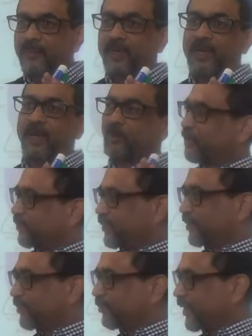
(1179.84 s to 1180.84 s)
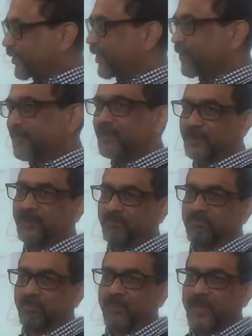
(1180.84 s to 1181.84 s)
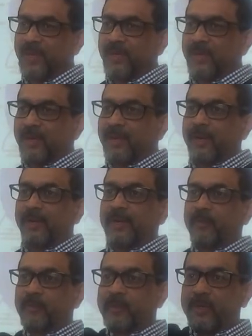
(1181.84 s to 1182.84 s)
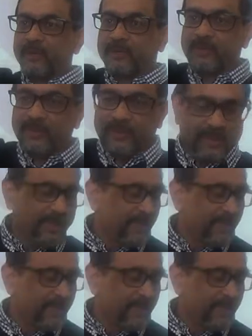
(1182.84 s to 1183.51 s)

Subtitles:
Ribosomes. Make sense? And ribosomes